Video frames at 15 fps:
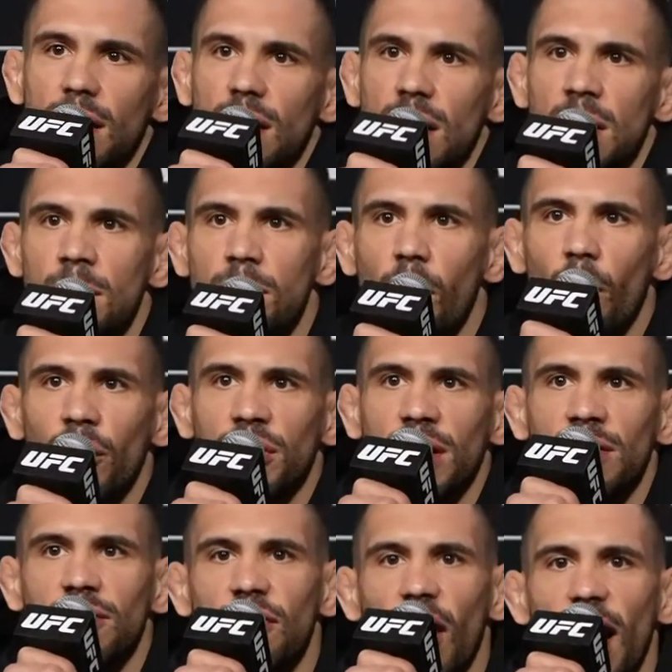
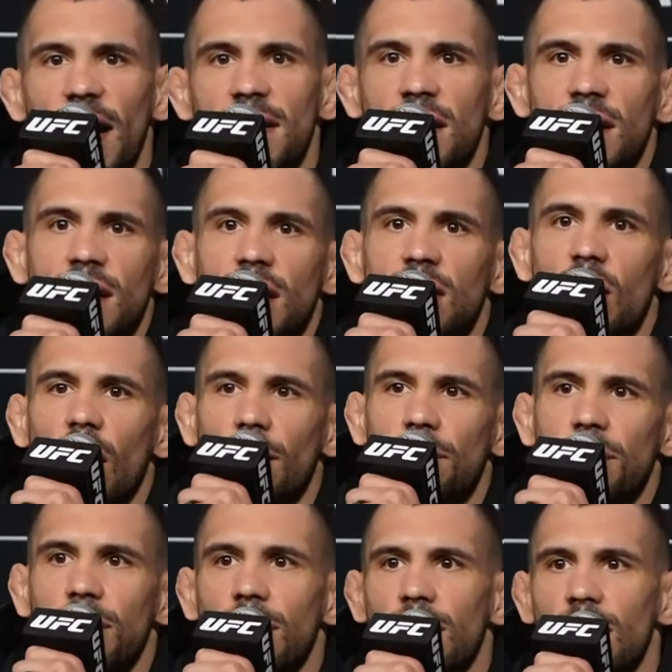important fight in the top
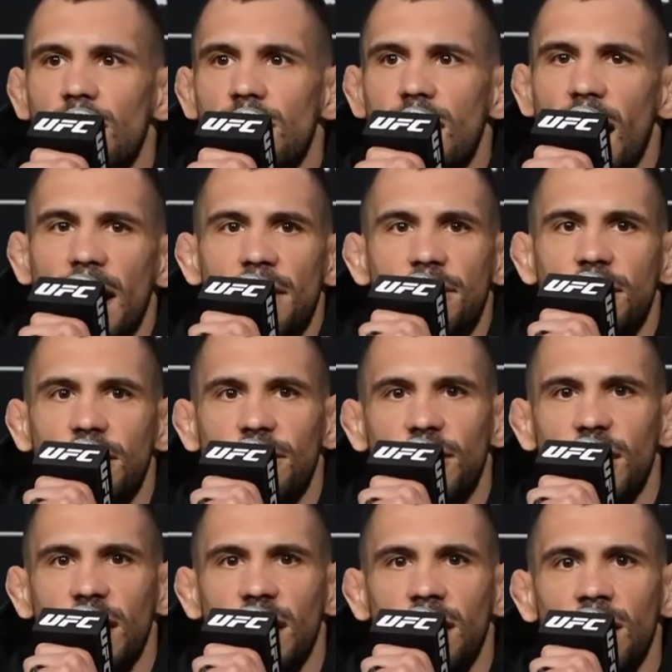
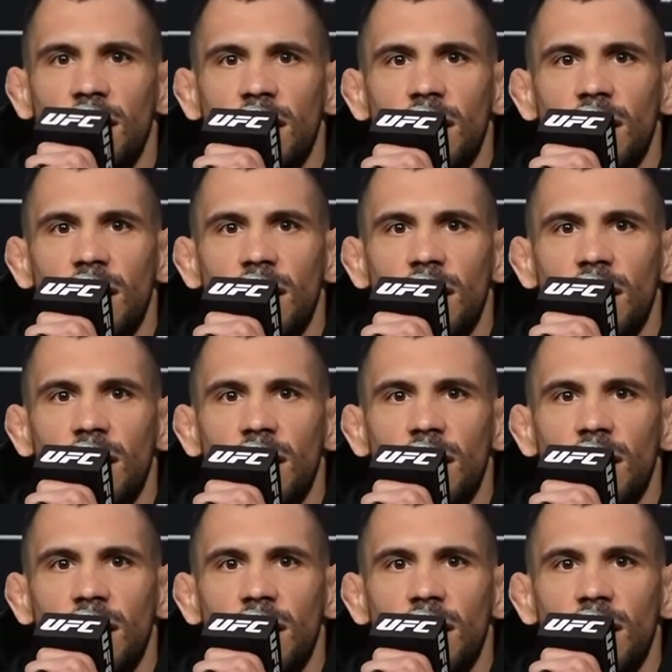10-15,